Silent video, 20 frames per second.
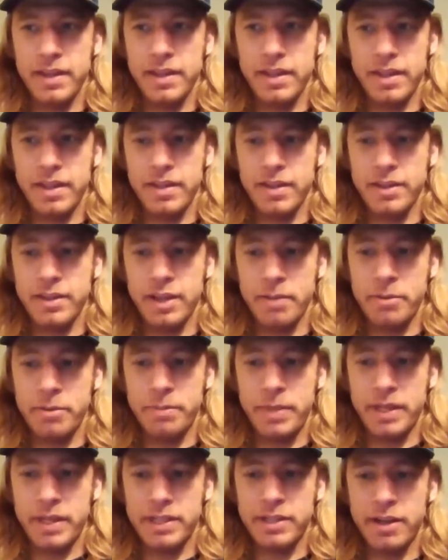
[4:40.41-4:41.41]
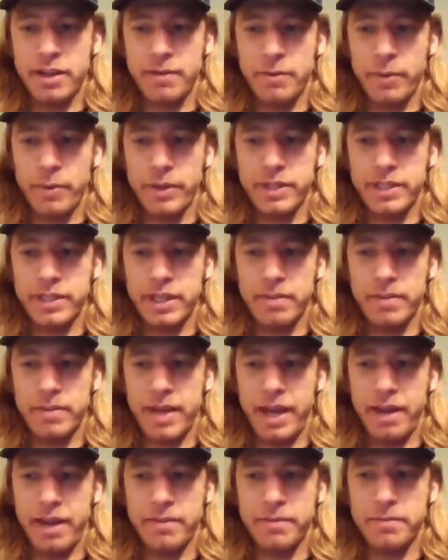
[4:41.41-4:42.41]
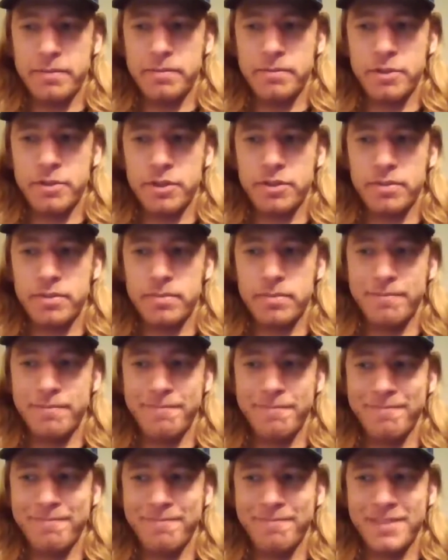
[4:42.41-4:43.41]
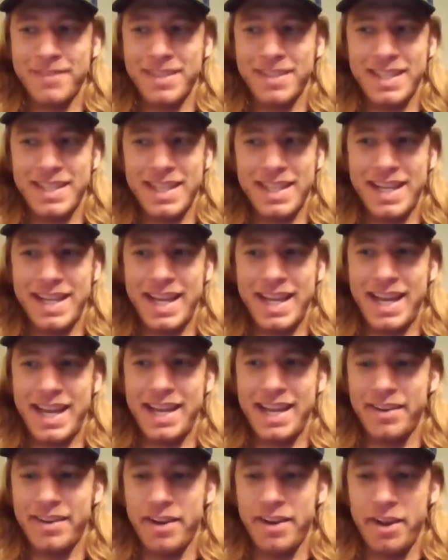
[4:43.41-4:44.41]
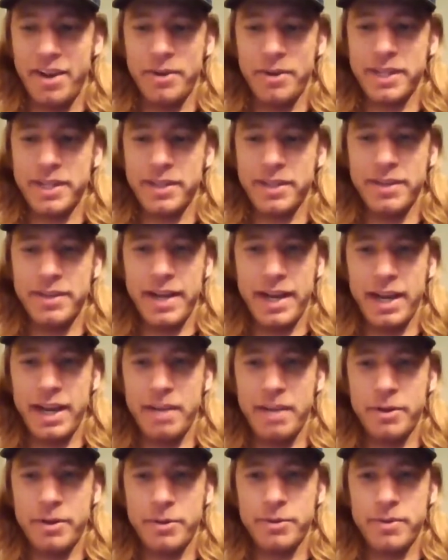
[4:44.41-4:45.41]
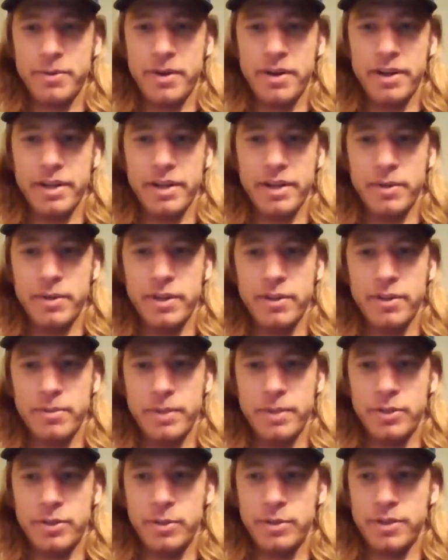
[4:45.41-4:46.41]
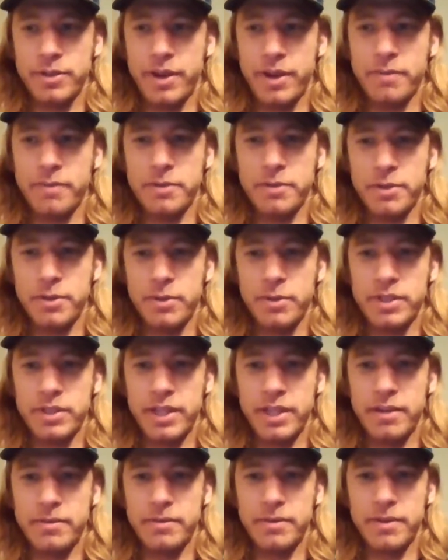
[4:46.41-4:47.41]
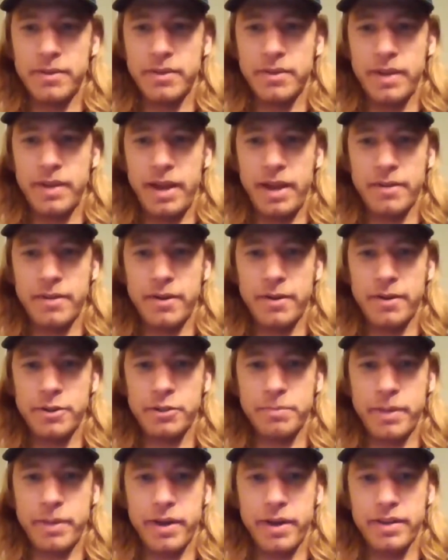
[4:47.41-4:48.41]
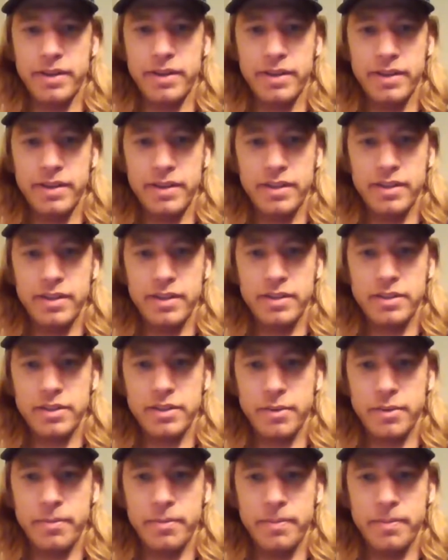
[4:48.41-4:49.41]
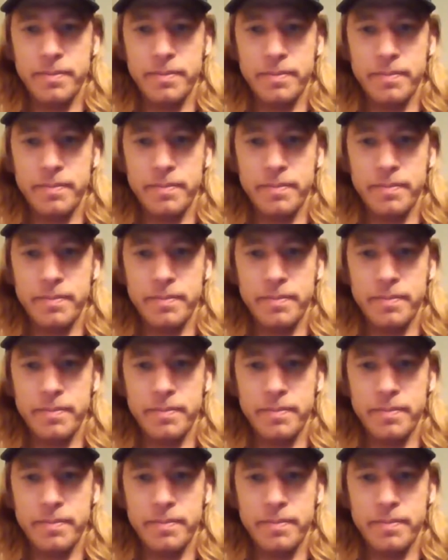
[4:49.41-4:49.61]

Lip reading: WP stuff always seemed to have just, I don't know. It's like their dynamic was wrong. It would either be too soft or too stiff or have a harsh spot. So.